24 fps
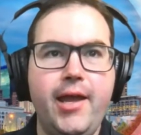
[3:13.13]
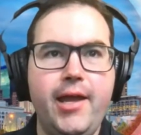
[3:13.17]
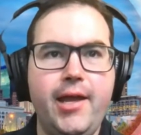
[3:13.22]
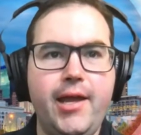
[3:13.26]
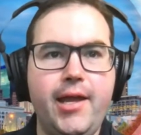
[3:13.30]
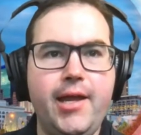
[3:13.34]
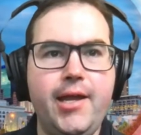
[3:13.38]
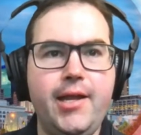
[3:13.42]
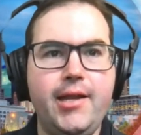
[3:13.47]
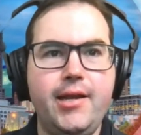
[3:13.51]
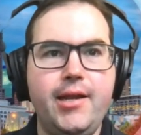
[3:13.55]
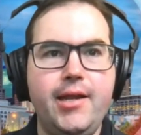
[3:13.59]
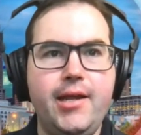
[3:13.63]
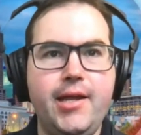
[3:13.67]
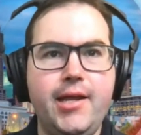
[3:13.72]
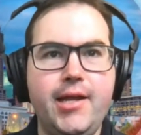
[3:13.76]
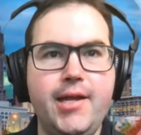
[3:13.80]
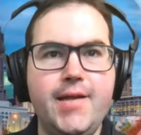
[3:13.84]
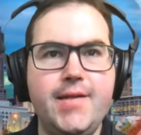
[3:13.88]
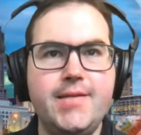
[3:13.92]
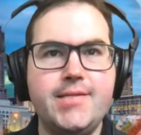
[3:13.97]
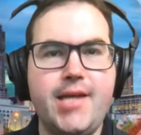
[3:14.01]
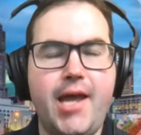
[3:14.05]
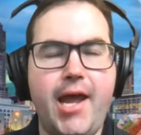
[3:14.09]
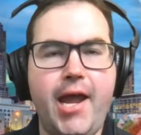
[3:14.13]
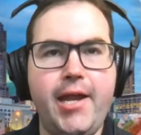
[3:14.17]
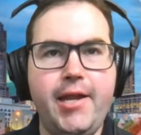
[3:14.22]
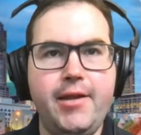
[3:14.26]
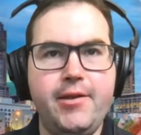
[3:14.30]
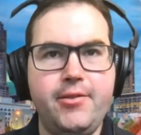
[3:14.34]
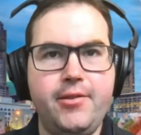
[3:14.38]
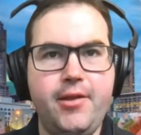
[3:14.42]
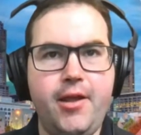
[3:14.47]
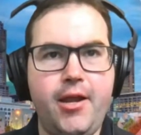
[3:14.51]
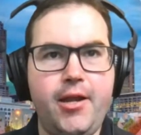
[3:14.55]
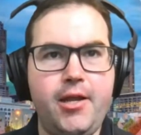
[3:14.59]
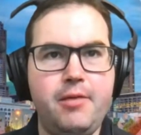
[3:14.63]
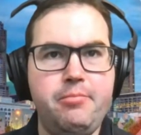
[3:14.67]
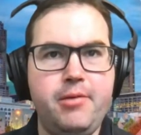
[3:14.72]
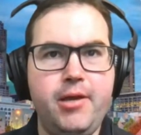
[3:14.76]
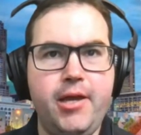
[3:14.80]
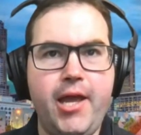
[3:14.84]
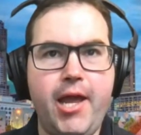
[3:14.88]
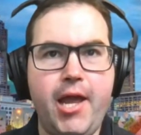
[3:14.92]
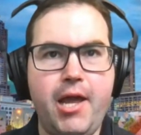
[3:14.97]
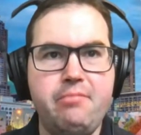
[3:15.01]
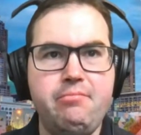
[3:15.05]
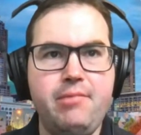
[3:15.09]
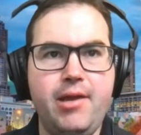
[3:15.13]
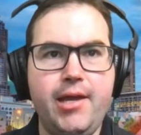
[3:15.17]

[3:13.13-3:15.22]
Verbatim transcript: It is 8:30 p.m.